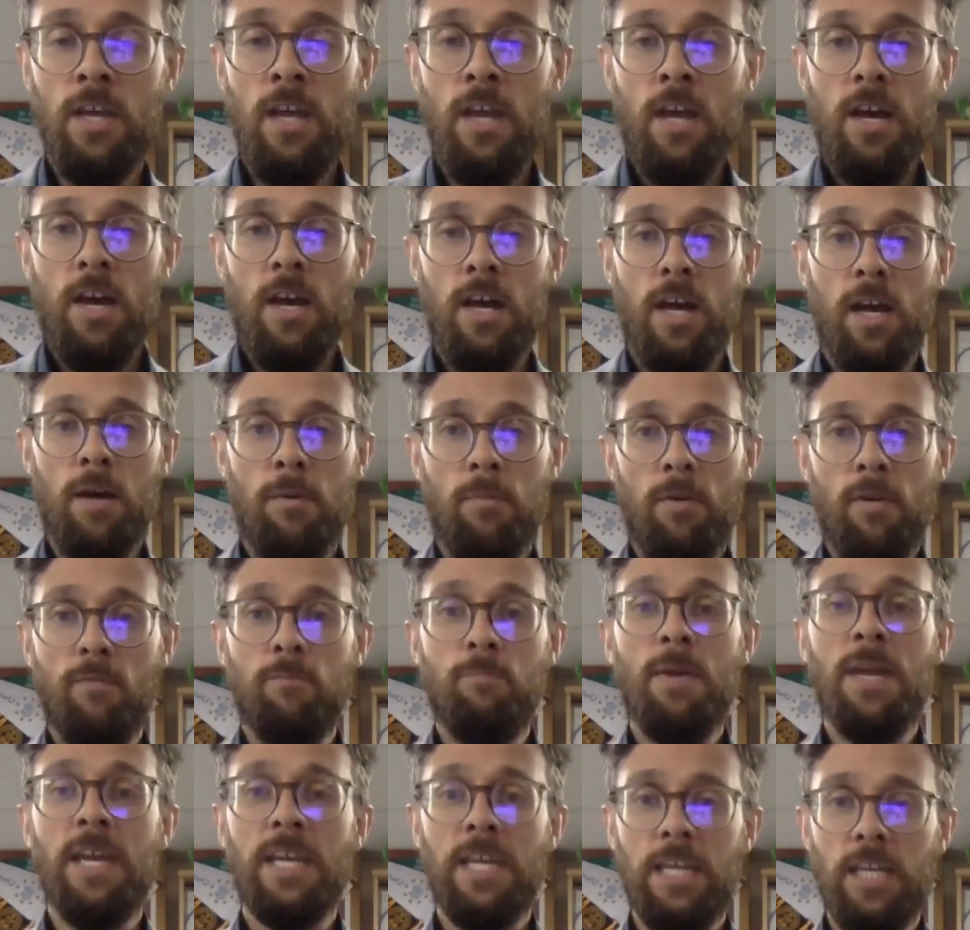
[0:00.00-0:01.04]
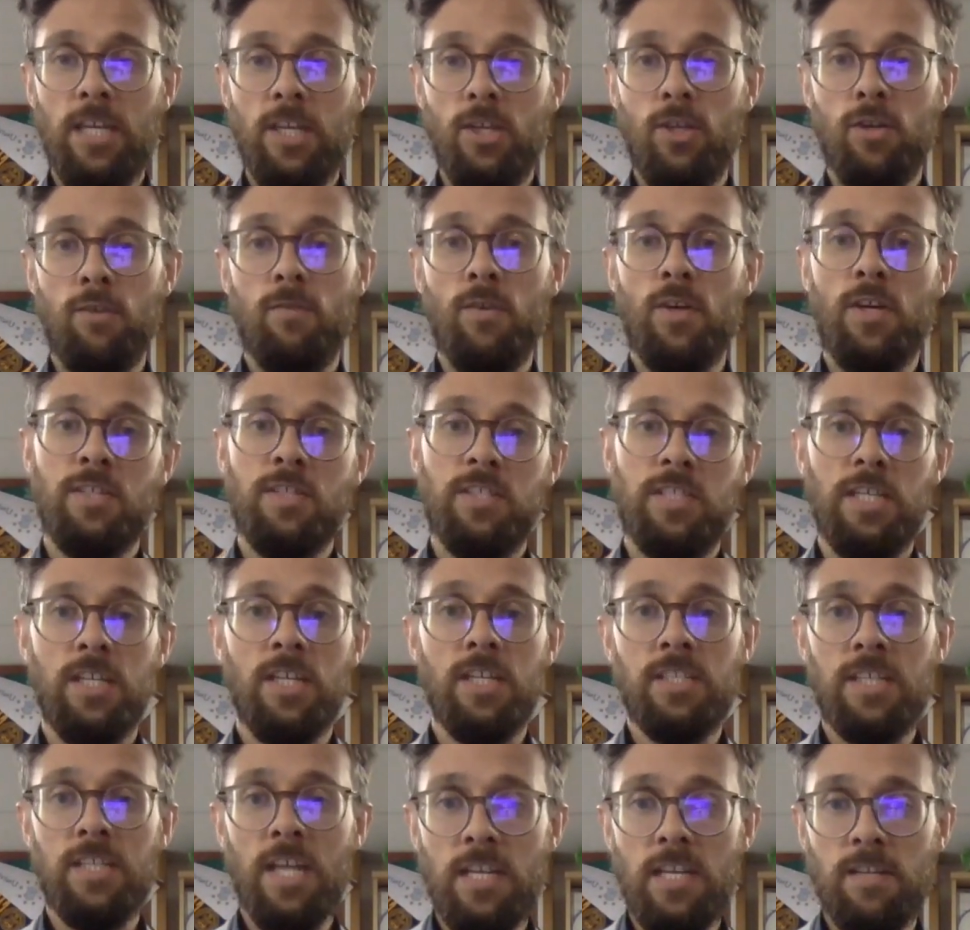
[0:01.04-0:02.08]
Of picking a university and
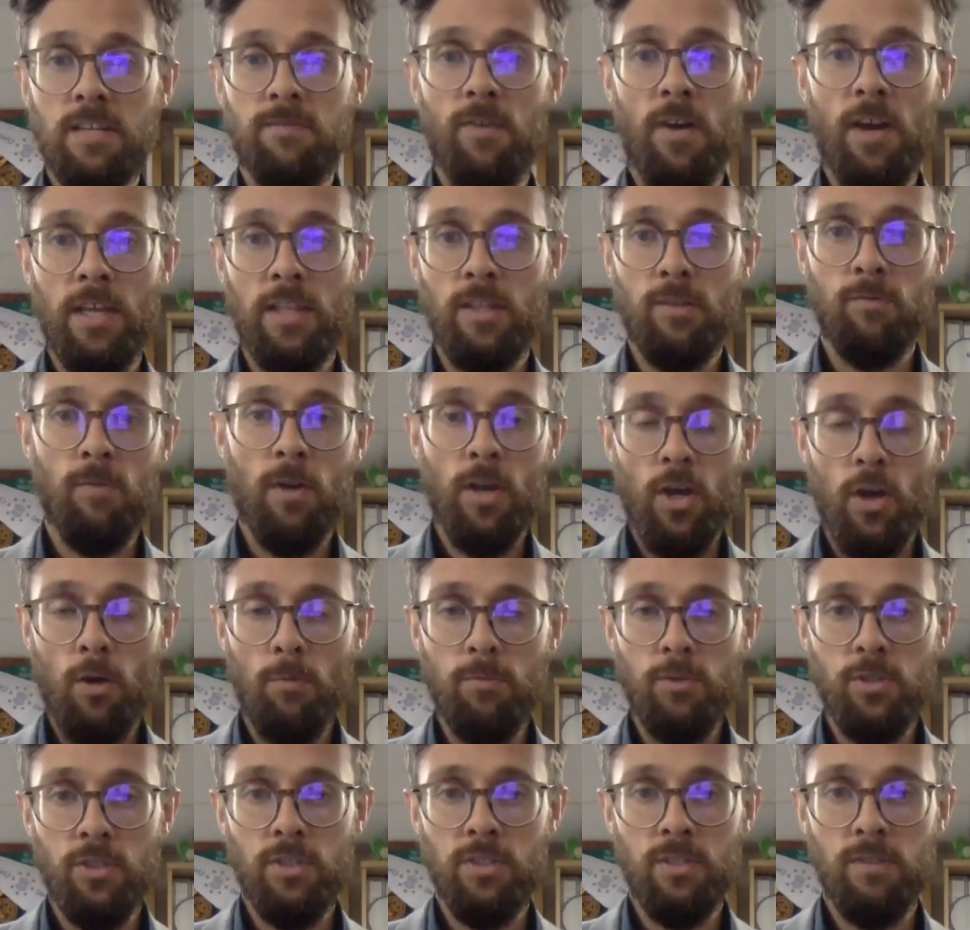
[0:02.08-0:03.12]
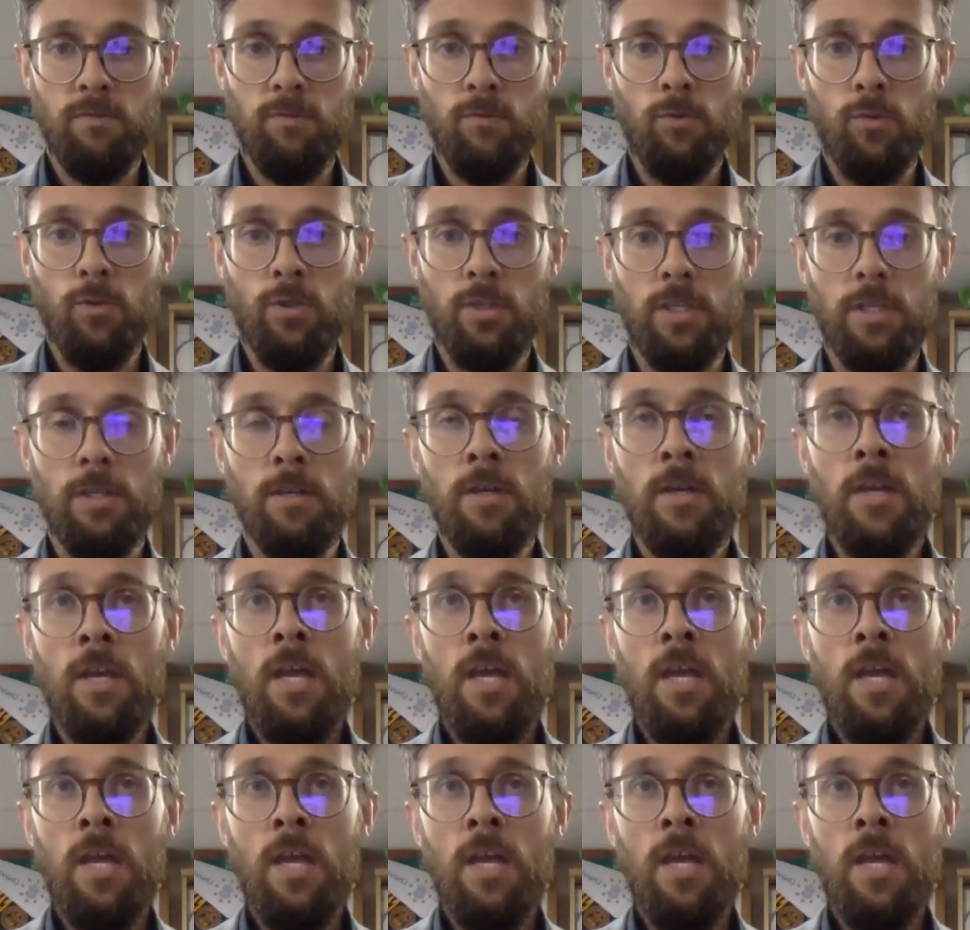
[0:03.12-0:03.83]
identifying the right options for you.